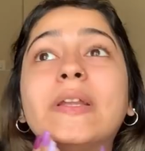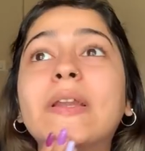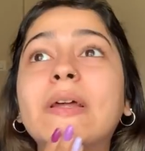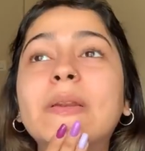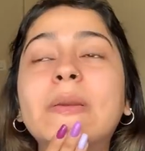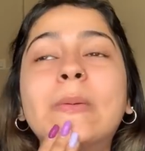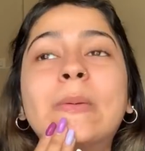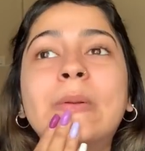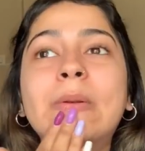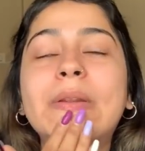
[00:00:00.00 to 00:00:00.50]
I
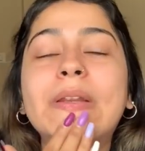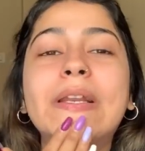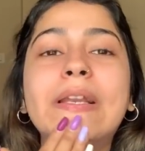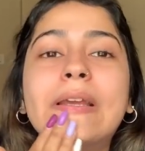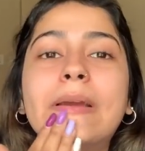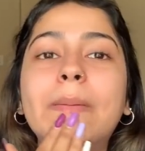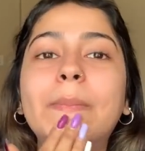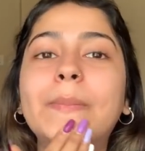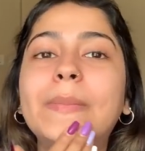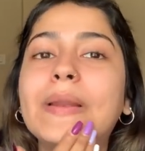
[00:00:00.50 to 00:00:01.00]
don't
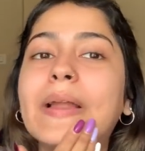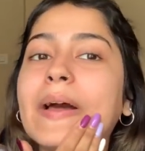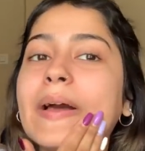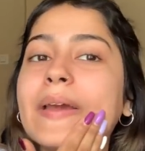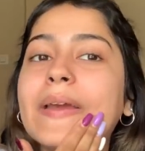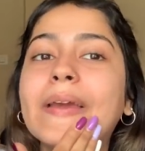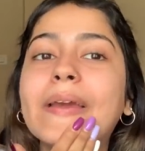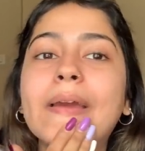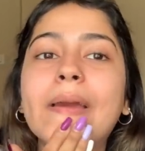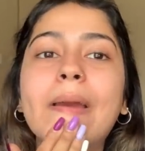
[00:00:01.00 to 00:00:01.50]
really
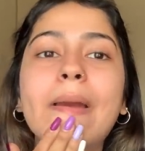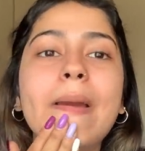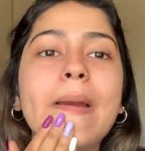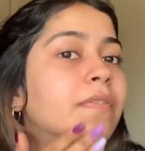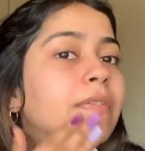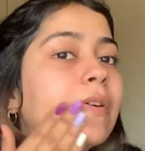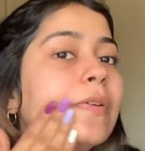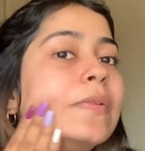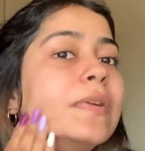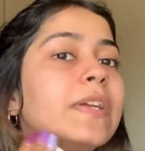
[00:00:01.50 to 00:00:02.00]
apply
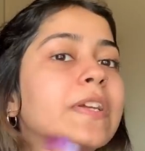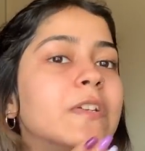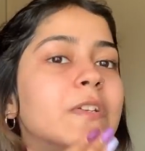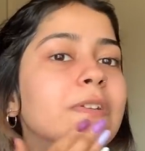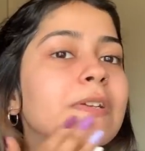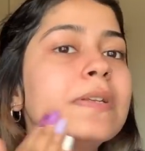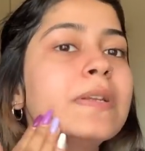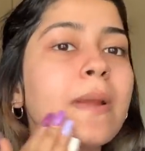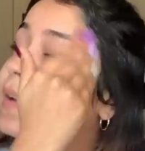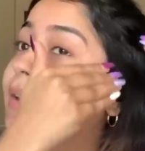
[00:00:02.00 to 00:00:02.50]

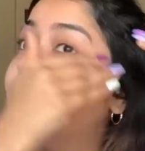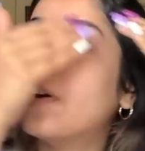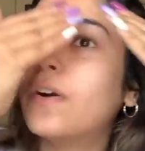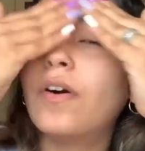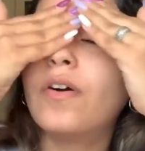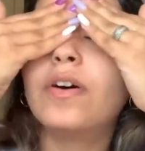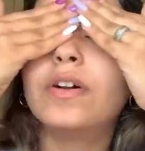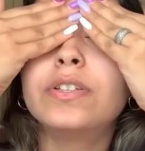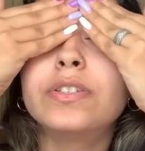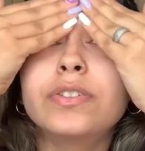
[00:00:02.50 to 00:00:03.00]
foundation.
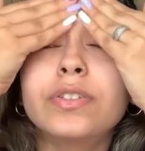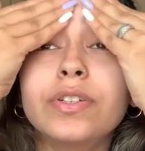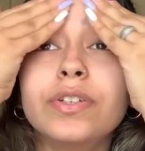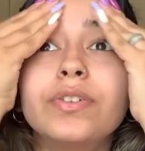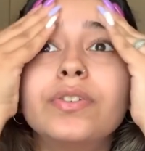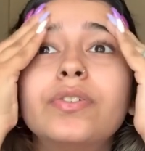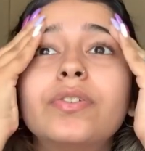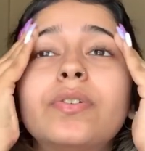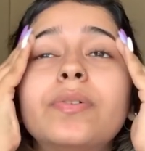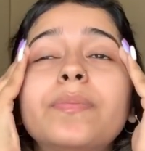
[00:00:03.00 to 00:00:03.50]
Also, you
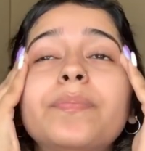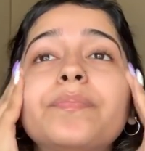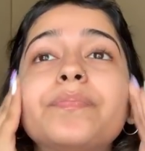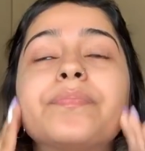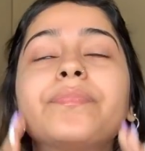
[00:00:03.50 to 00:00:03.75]
know,